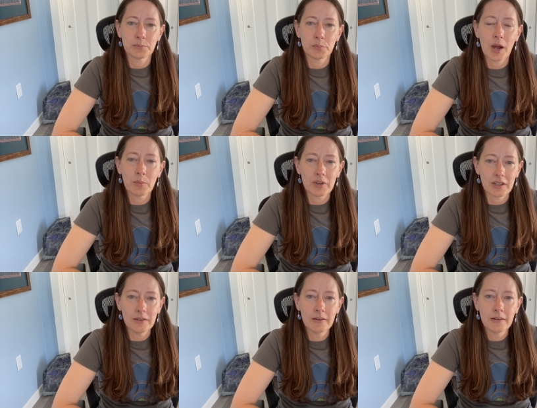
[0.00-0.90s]

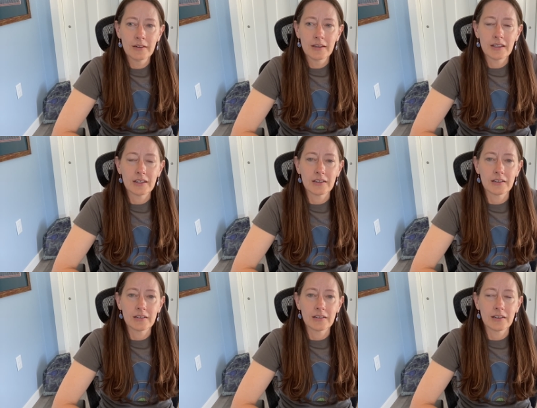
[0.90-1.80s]
property,
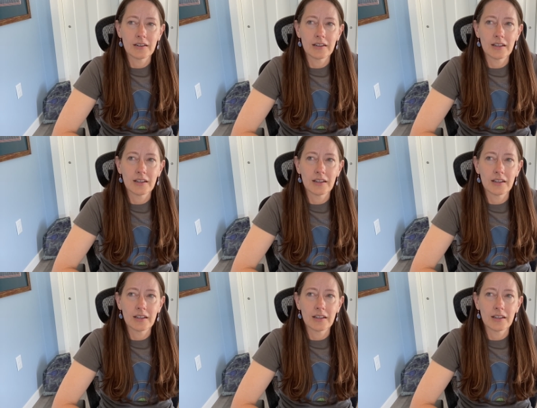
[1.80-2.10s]
and